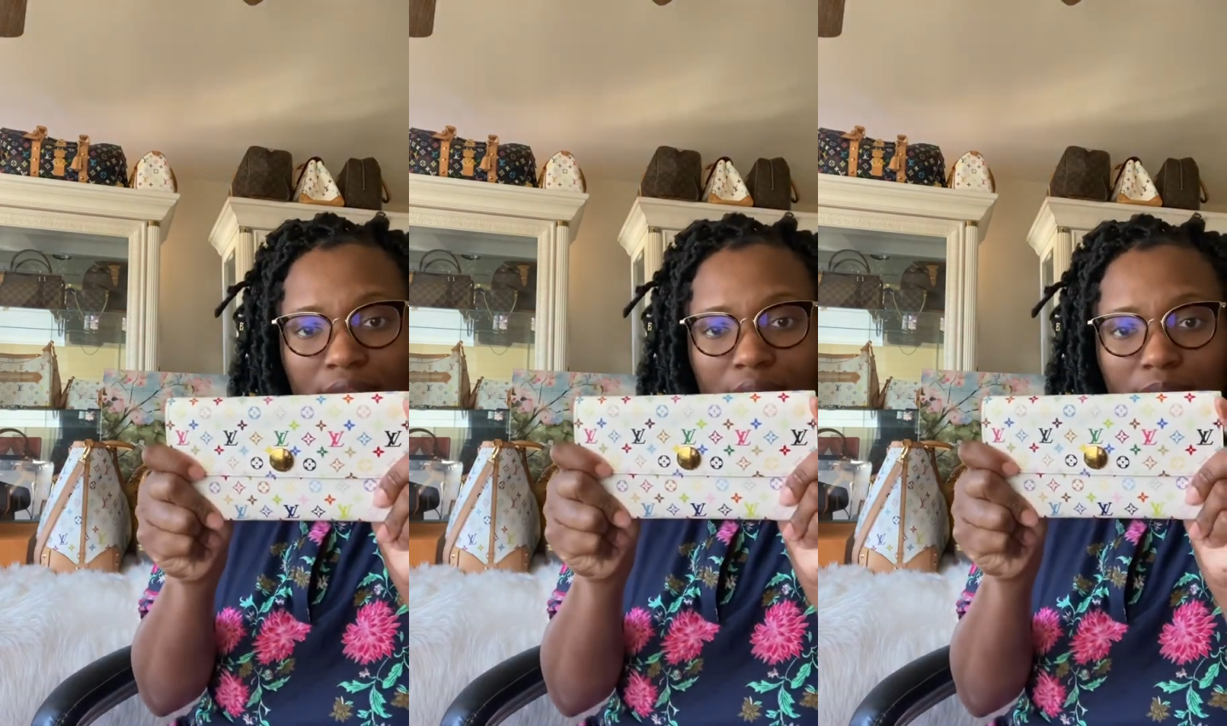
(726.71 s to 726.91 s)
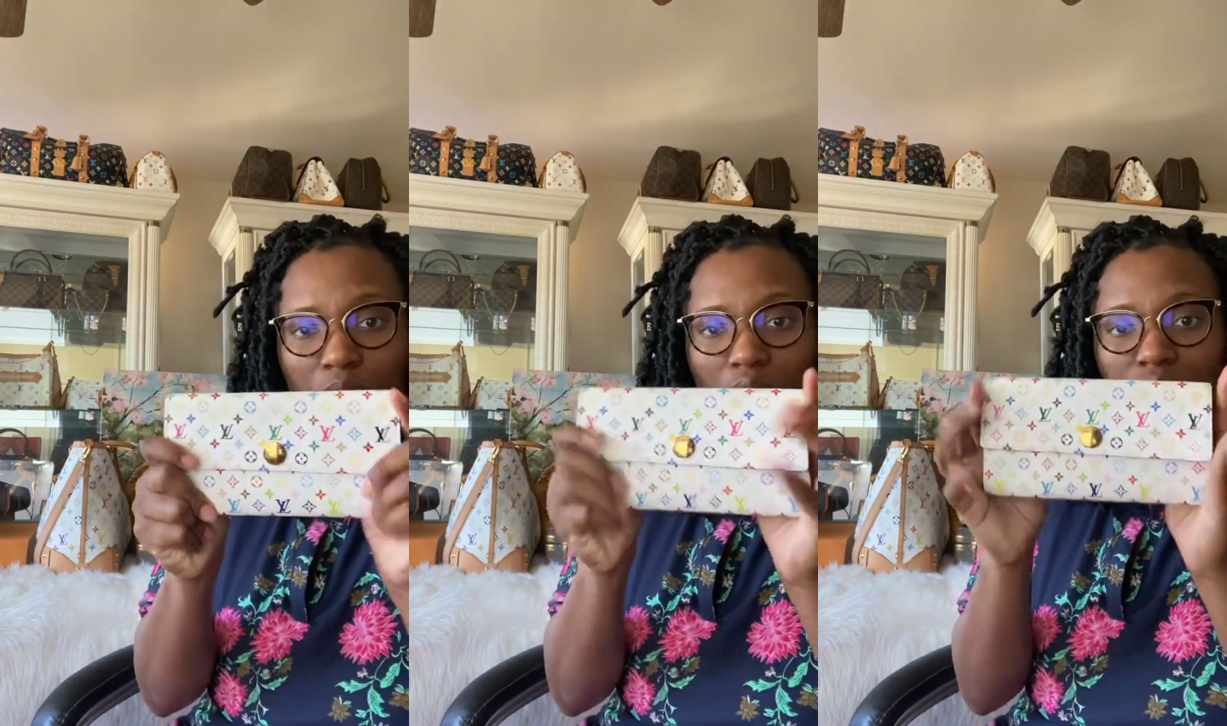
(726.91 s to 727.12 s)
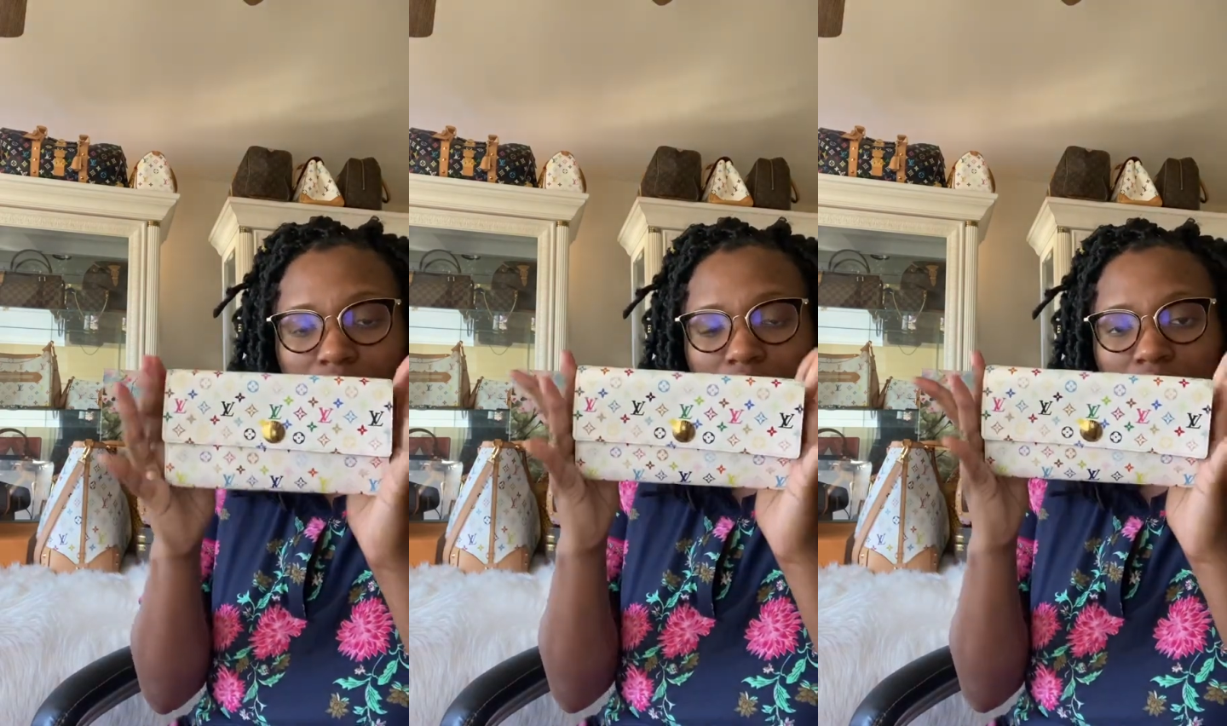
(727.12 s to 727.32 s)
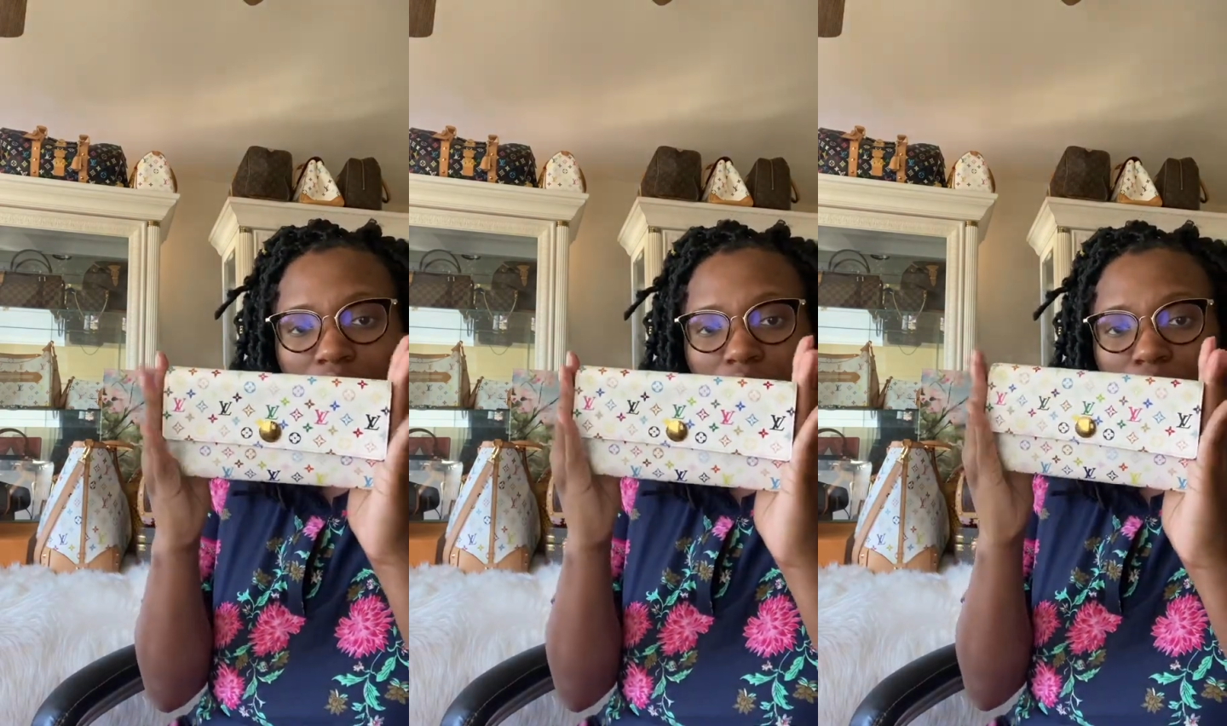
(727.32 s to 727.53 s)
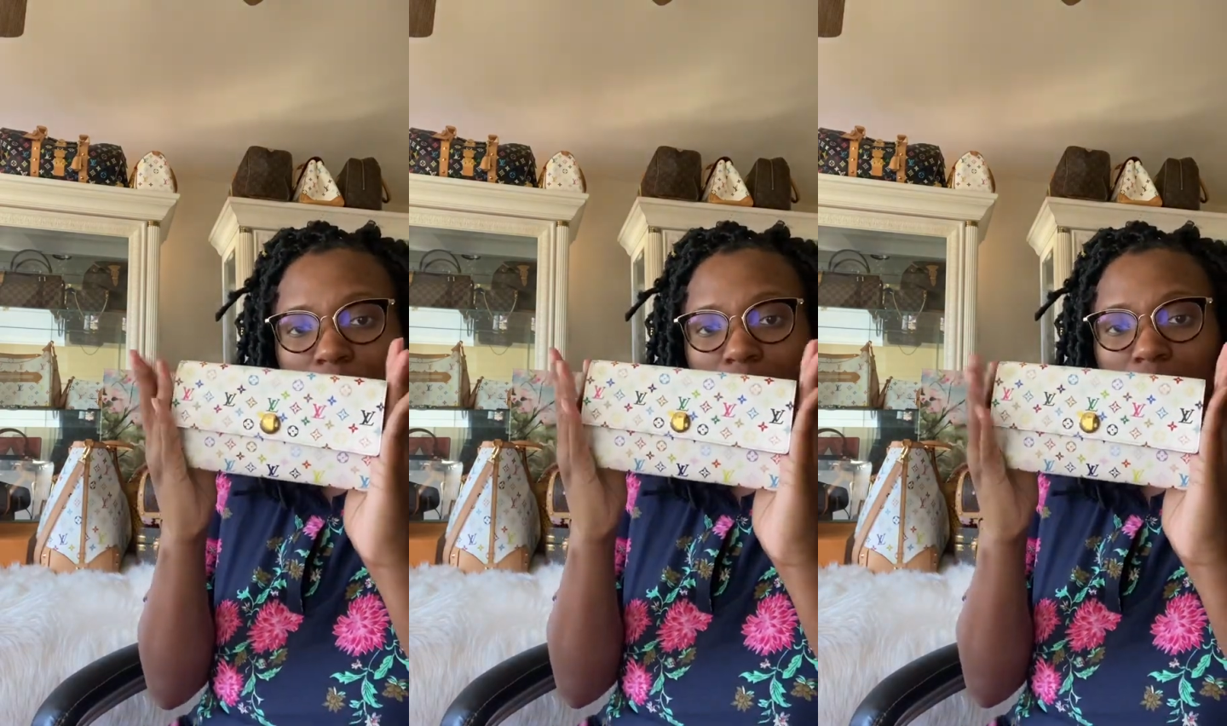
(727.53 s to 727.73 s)
in
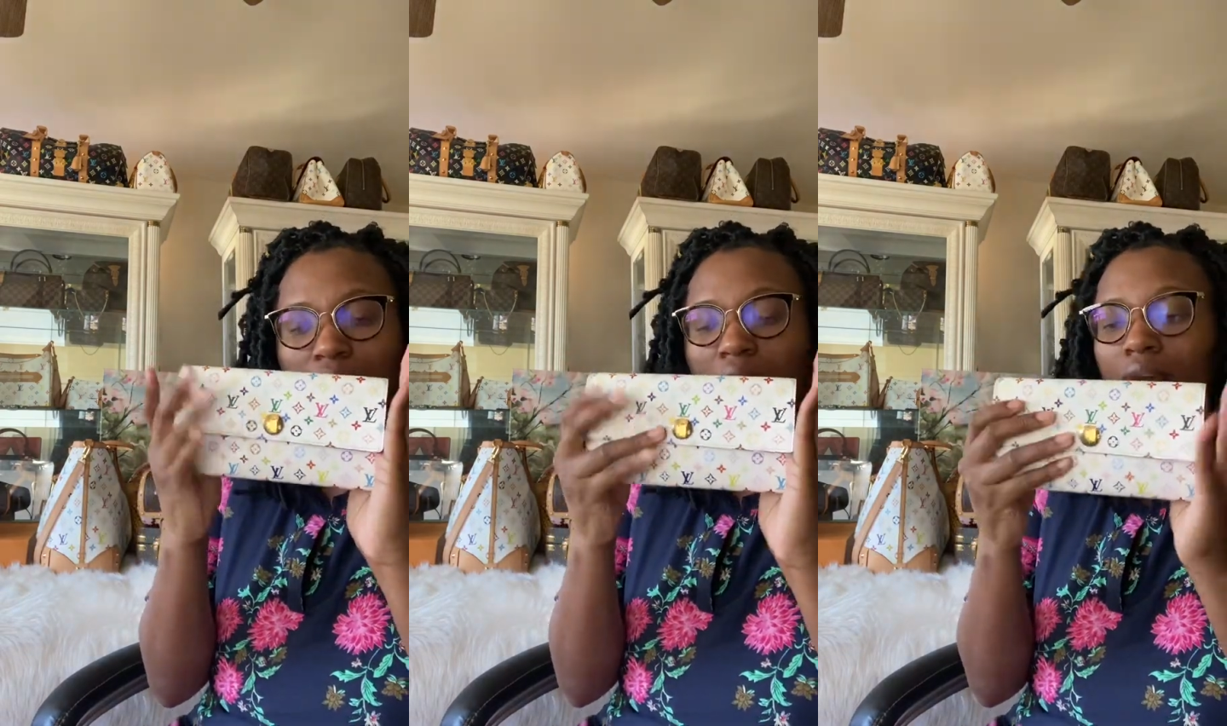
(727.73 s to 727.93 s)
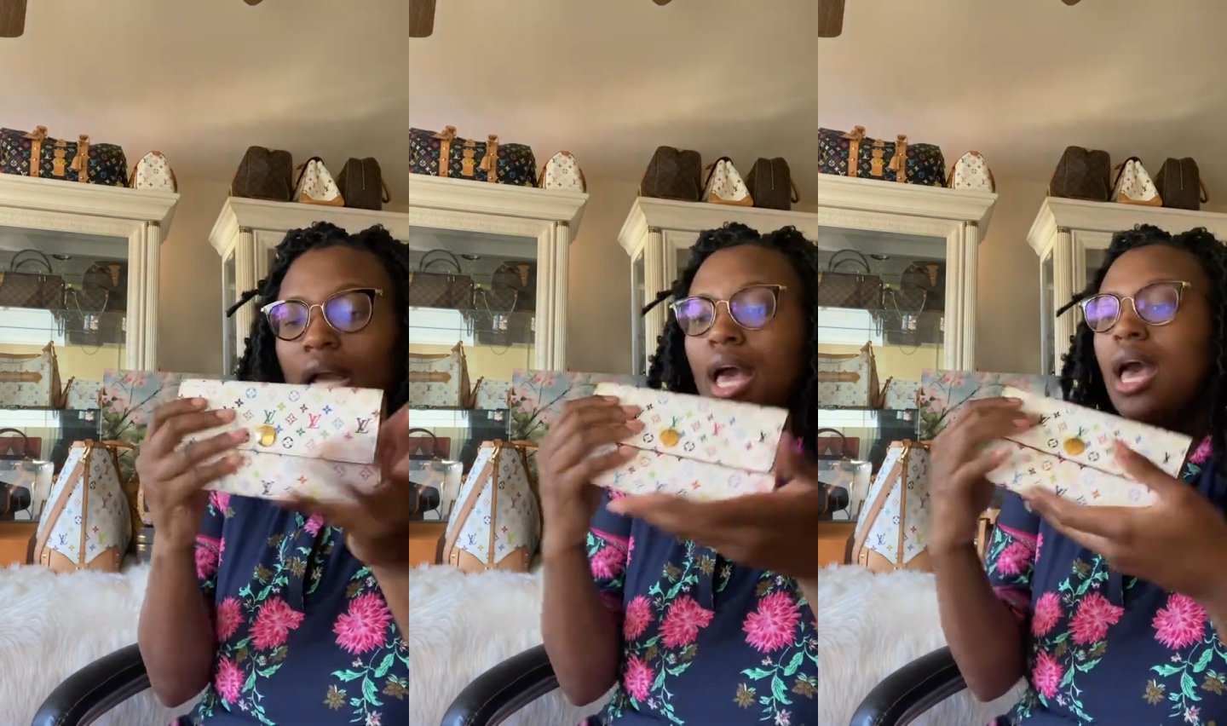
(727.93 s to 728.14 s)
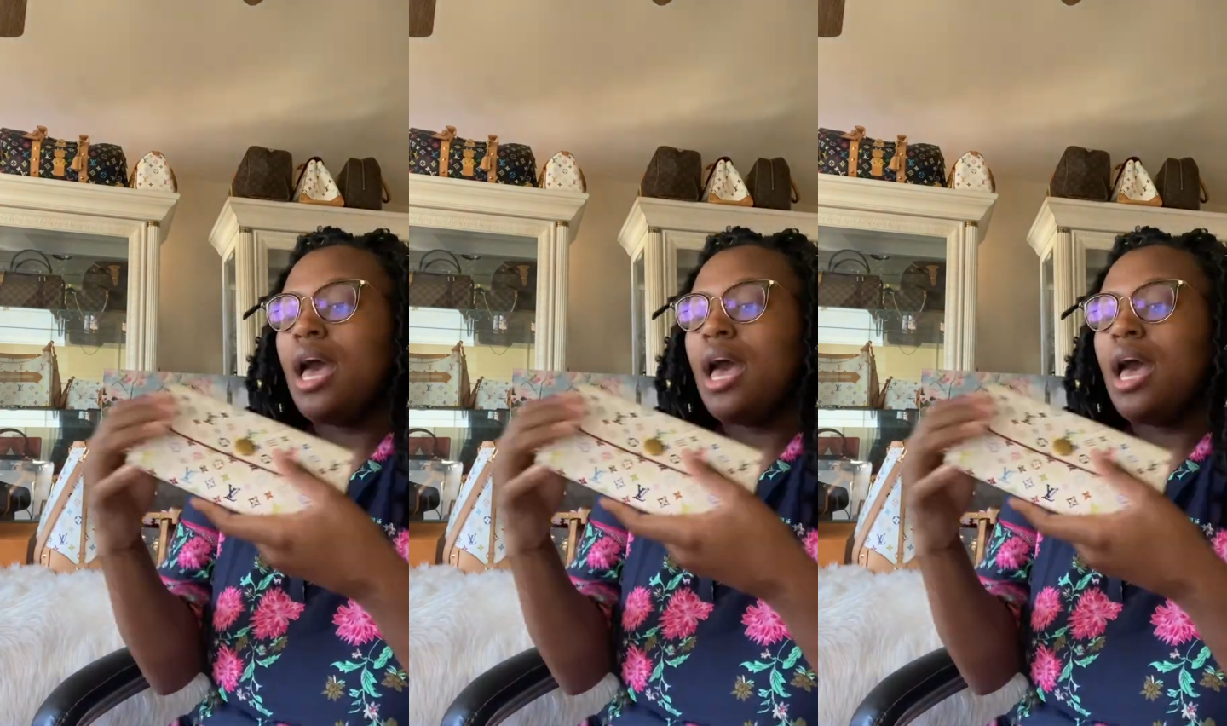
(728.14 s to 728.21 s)
Multicolor Blanc.